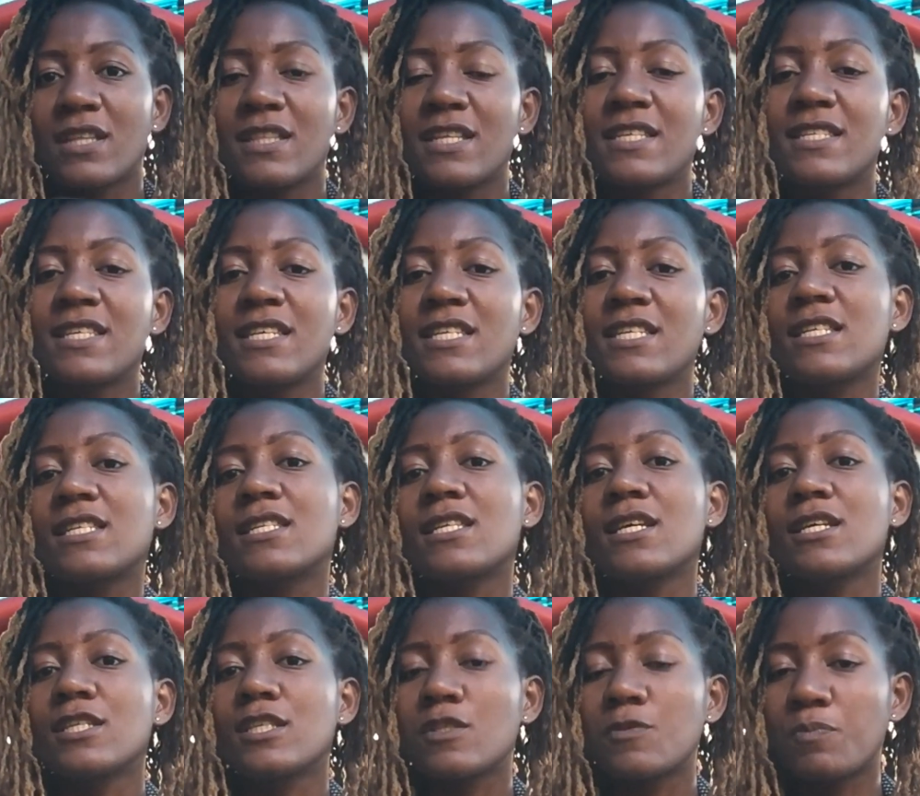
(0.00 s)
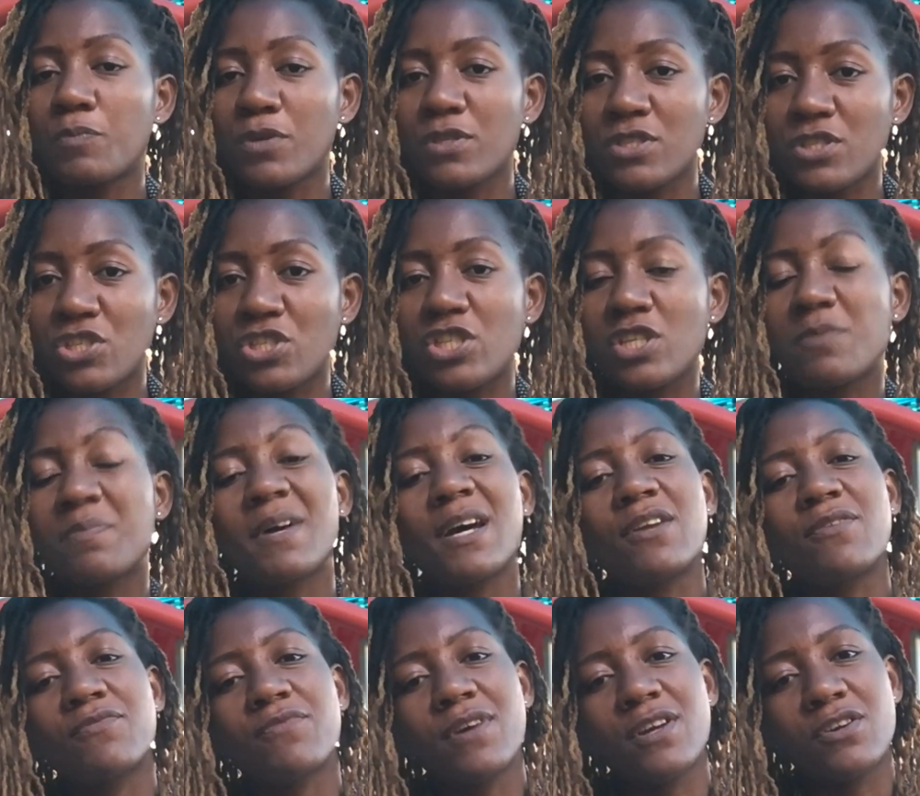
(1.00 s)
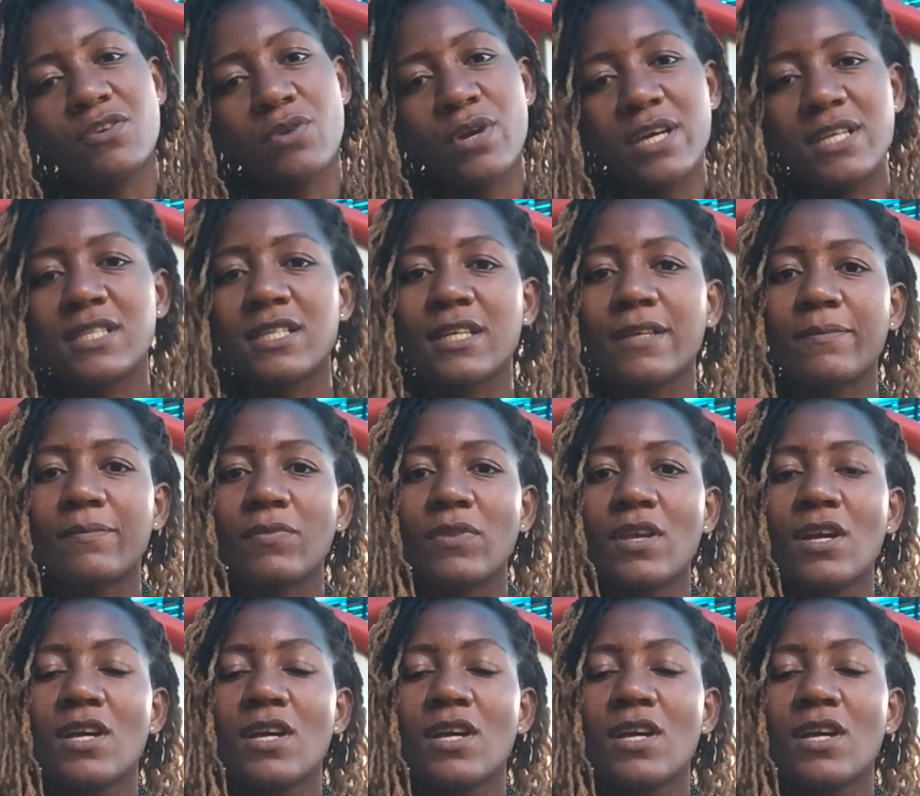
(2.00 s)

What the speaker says: This is sponsorship and fundraising.